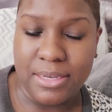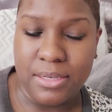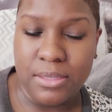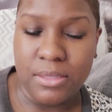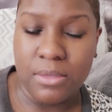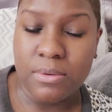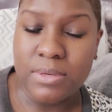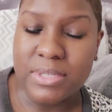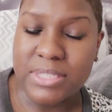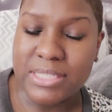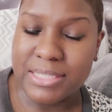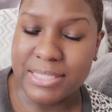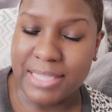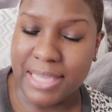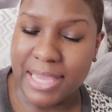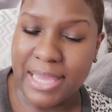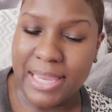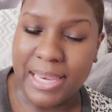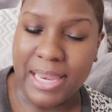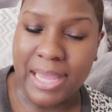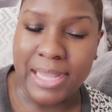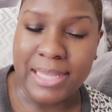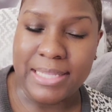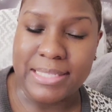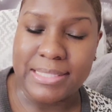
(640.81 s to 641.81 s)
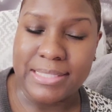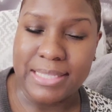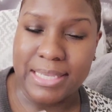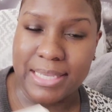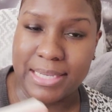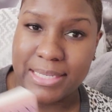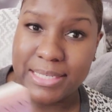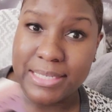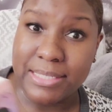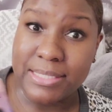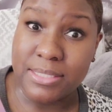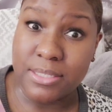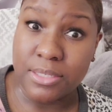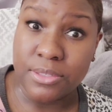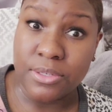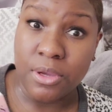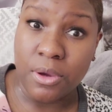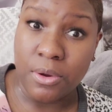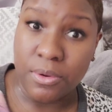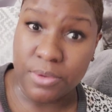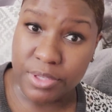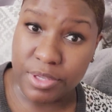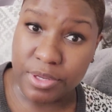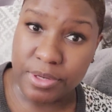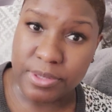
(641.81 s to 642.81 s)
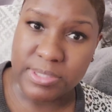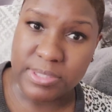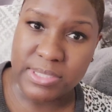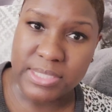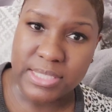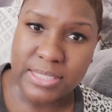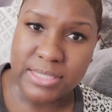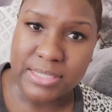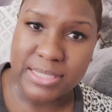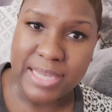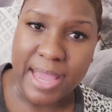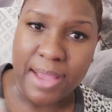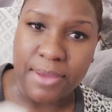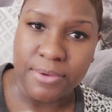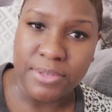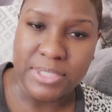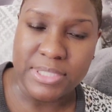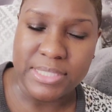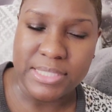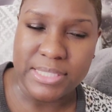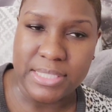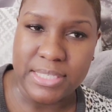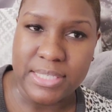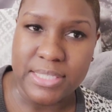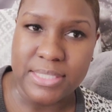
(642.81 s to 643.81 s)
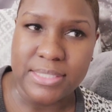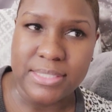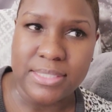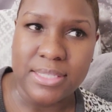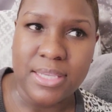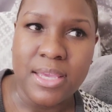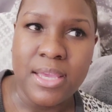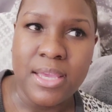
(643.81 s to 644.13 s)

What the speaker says: Logan's dad, like I said, in his adult years, he's now deceased.